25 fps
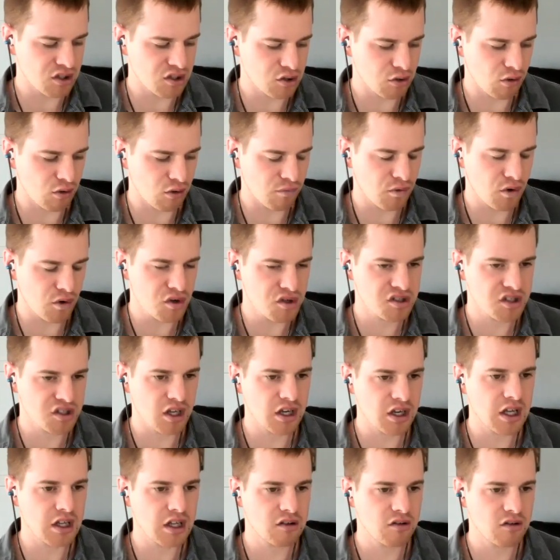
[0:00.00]
So first I
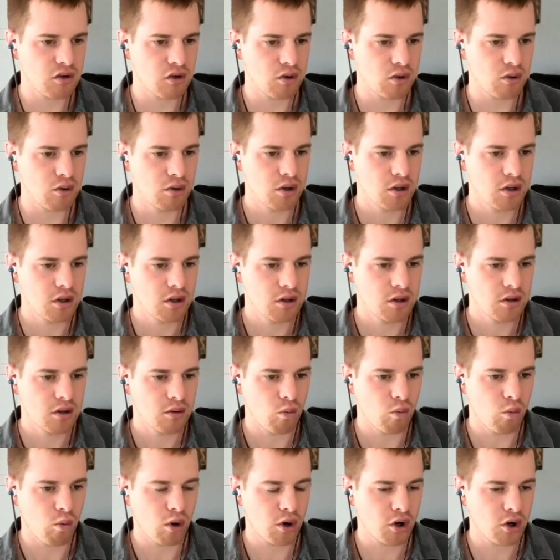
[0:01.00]
need to
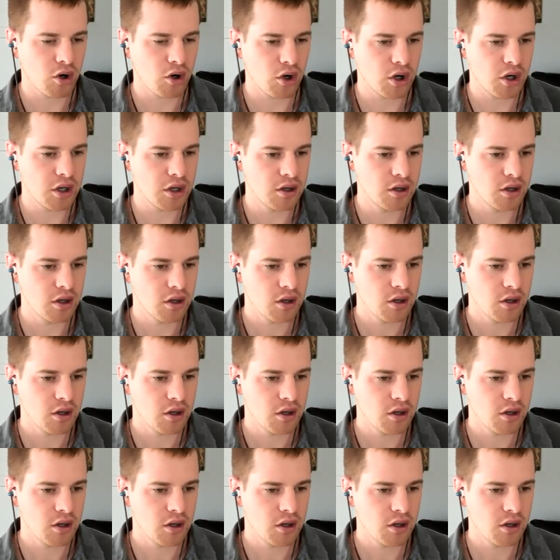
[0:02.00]
work on